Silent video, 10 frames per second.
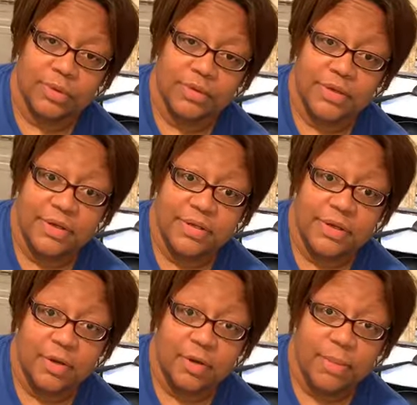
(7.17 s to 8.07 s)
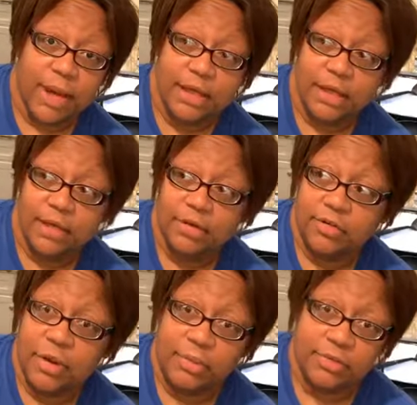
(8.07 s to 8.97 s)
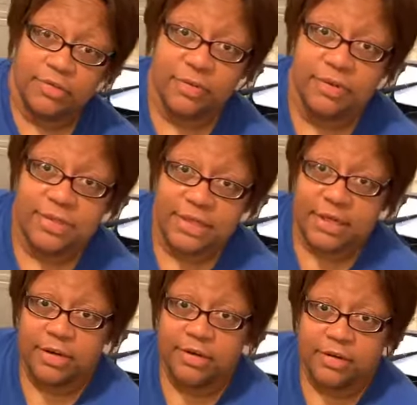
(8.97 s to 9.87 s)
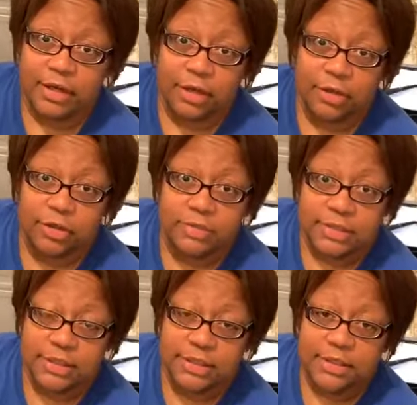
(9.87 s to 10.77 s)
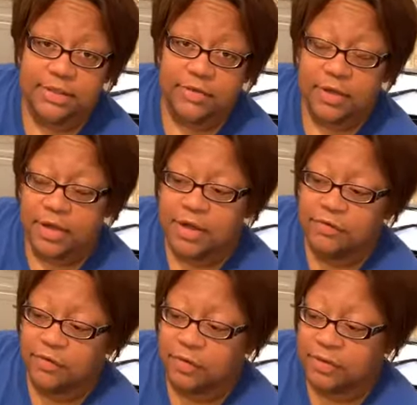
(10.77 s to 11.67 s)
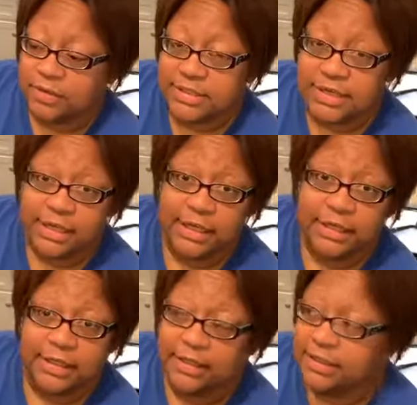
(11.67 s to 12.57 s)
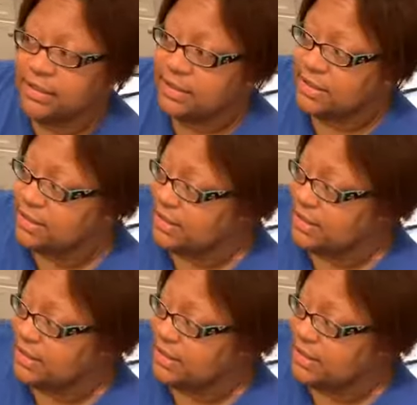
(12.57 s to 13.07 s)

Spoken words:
There's nobody here, so I'm just gonna stand here and talk to myself for a second.